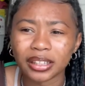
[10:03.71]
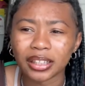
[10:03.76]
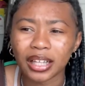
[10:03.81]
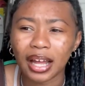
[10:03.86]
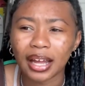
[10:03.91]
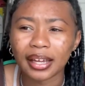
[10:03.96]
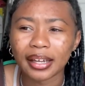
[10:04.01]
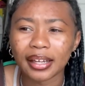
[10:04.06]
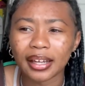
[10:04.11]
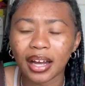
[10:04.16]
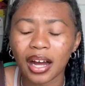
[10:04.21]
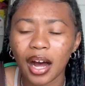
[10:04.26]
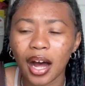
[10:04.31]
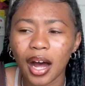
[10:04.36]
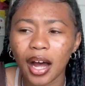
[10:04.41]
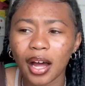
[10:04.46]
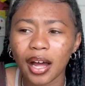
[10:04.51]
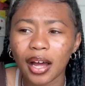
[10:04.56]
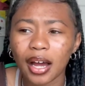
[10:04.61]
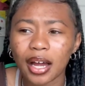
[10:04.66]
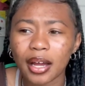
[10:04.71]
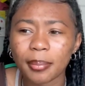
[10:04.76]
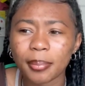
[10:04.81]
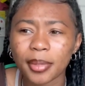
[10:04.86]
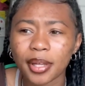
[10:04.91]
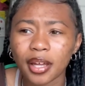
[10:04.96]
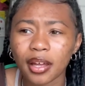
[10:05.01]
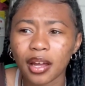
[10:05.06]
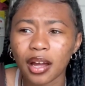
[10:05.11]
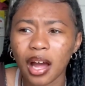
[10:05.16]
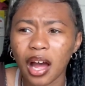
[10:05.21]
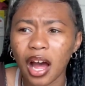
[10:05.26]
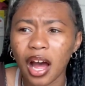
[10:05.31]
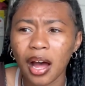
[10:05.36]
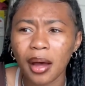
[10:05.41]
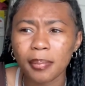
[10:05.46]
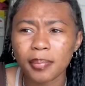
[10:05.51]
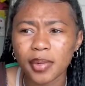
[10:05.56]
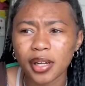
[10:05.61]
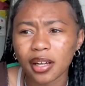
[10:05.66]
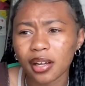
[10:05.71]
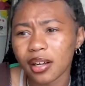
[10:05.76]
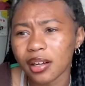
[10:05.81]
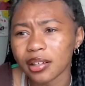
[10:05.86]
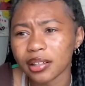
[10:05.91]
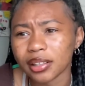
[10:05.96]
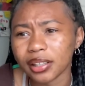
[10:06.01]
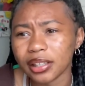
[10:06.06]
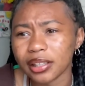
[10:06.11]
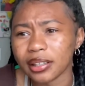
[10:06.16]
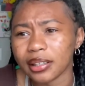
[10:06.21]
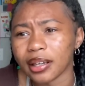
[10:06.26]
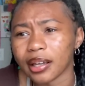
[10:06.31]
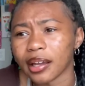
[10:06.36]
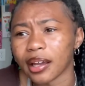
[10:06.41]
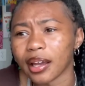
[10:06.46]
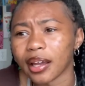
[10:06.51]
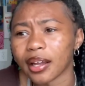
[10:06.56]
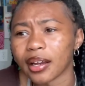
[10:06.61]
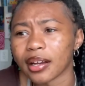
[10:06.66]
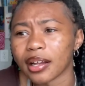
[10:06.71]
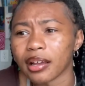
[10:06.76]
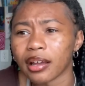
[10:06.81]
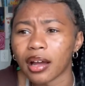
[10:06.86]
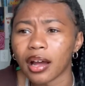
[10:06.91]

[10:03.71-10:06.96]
Like I'm ugly and